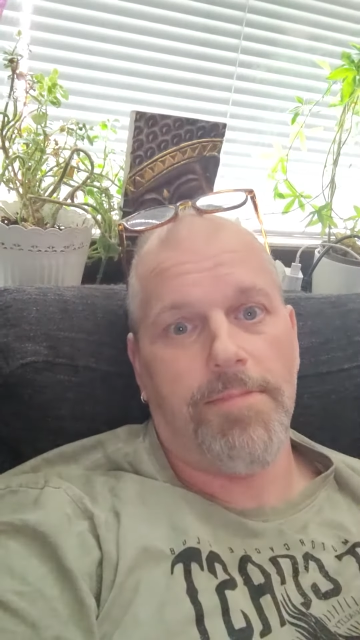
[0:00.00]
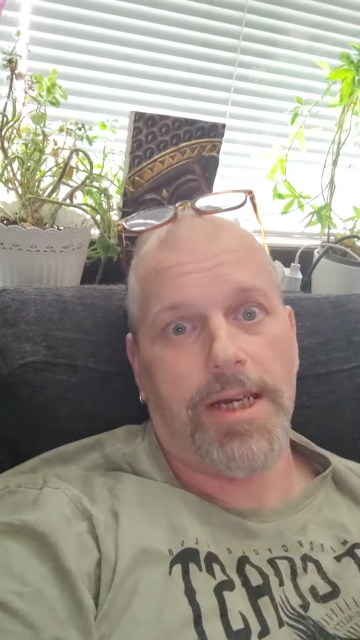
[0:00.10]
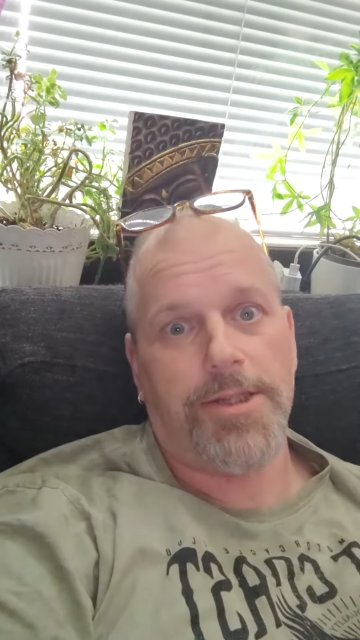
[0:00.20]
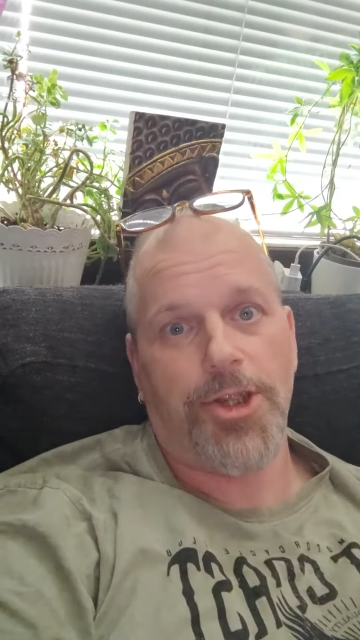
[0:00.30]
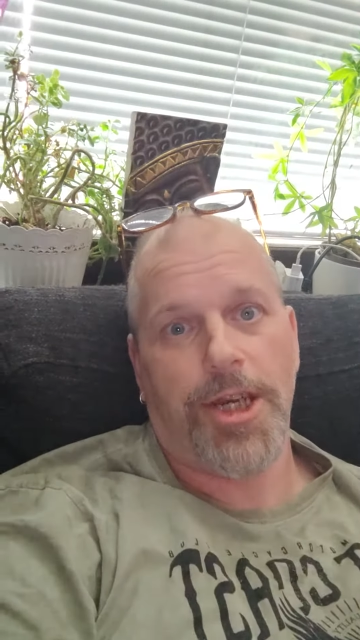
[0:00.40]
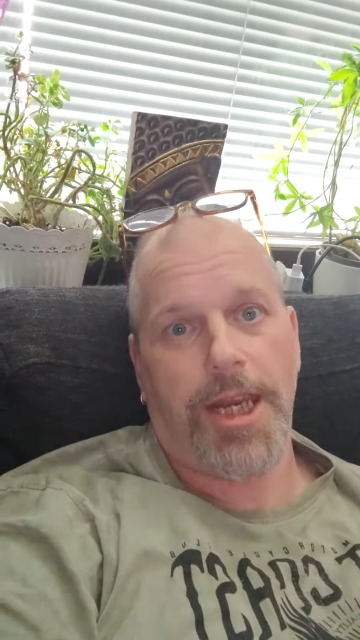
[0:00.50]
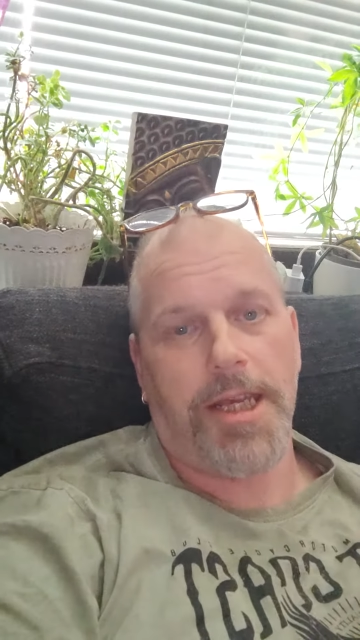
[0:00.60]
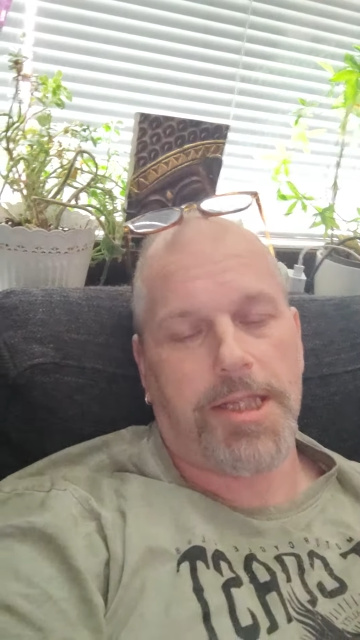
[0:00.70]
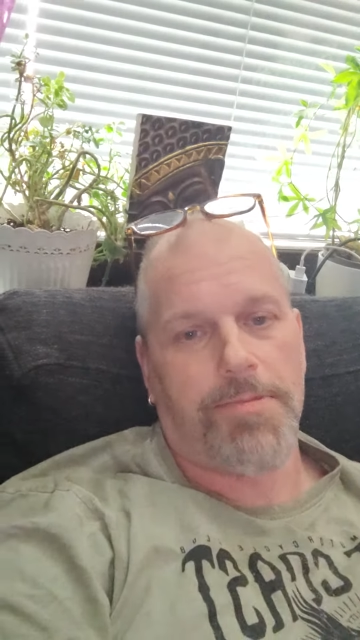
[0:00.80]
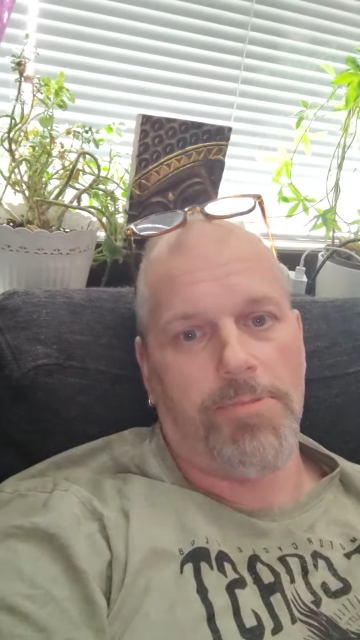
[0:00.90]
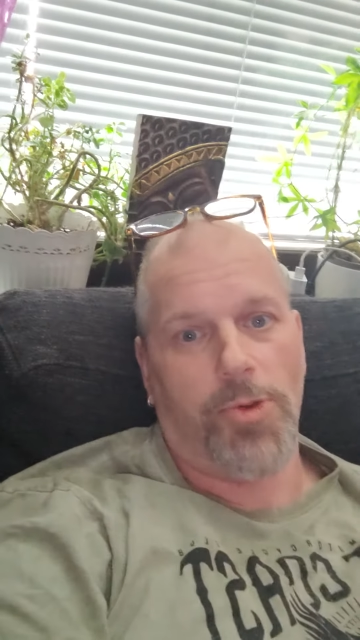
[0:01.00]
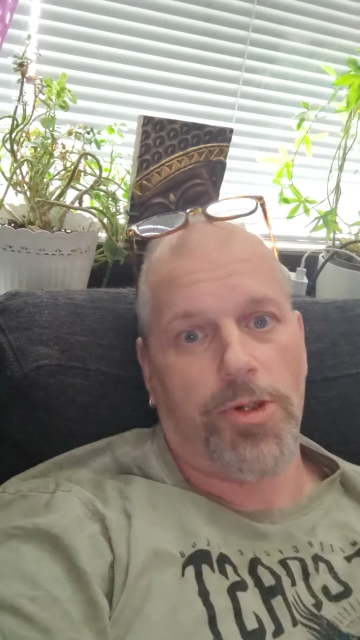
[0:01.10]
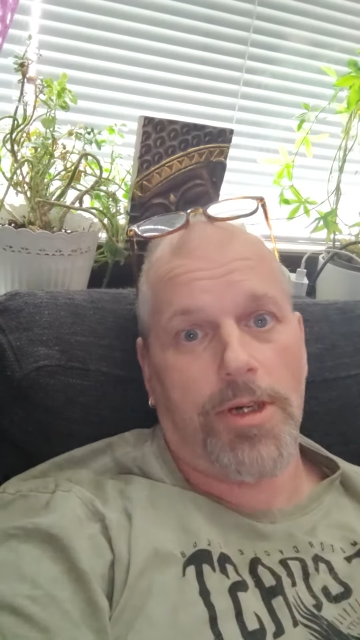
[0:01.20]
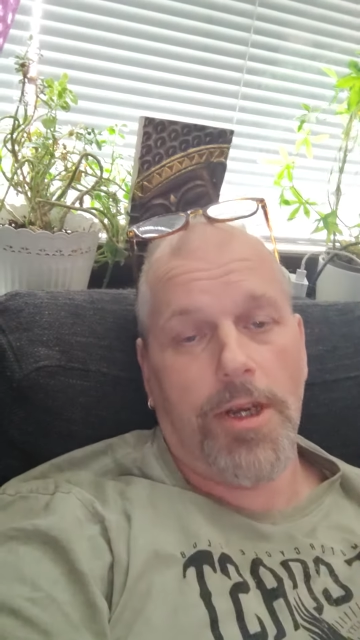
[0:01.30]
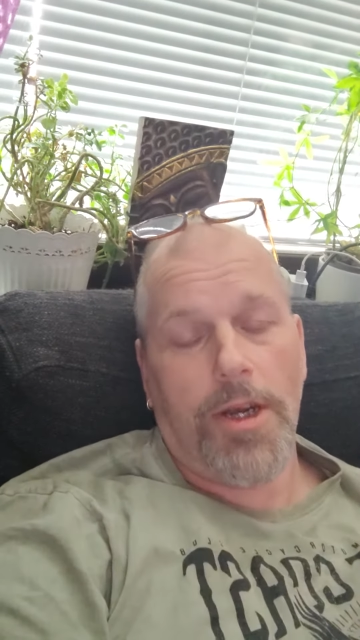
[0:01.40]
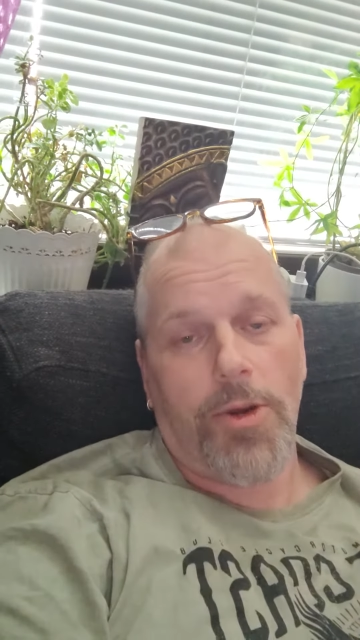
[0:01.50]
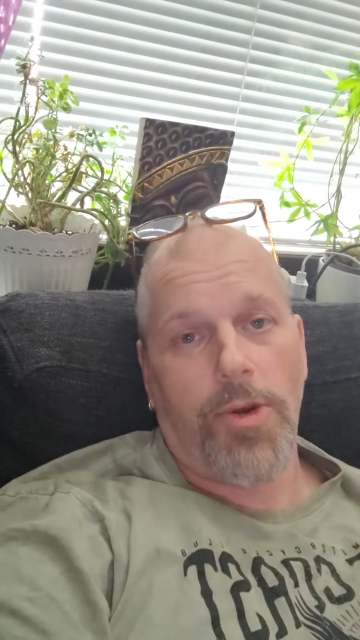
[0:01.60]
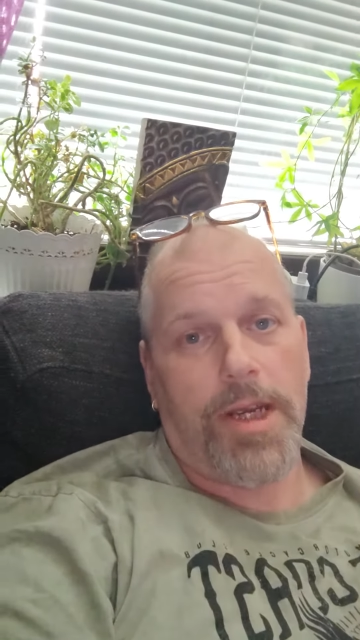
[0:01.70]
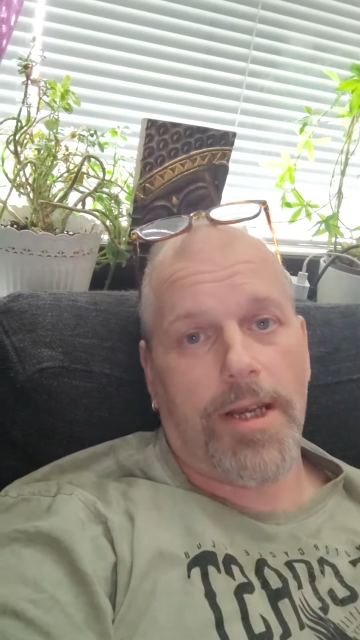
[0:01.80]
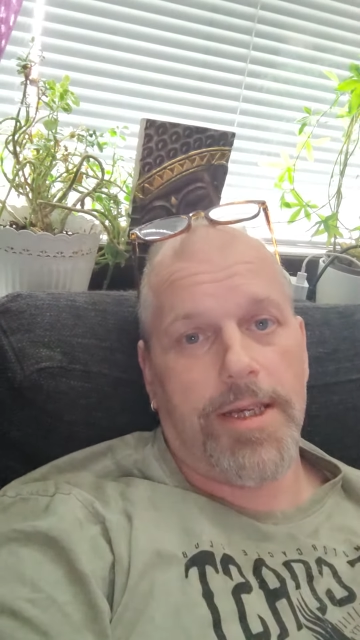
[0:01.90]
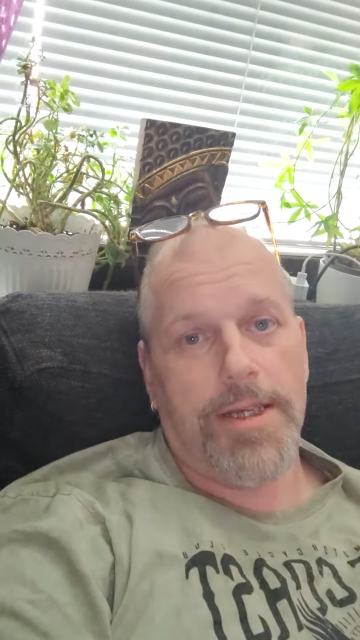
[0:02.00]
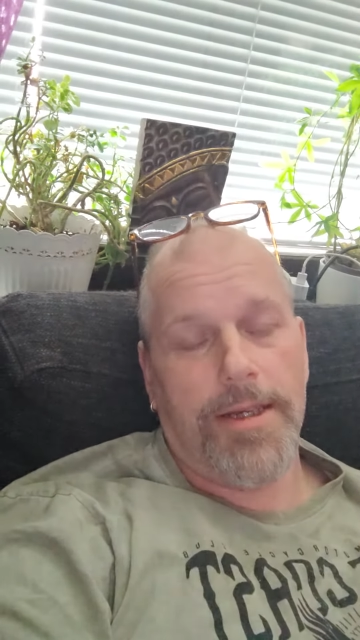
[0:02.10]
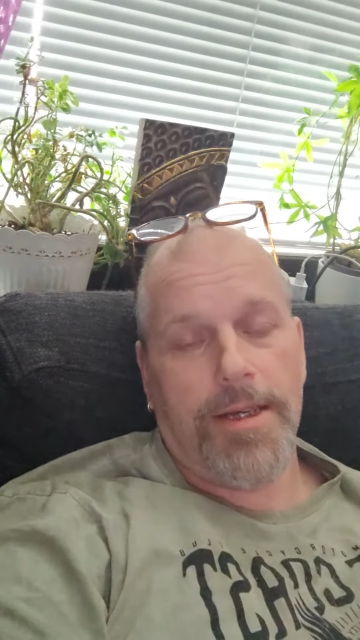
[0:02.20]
my genetics more quickly.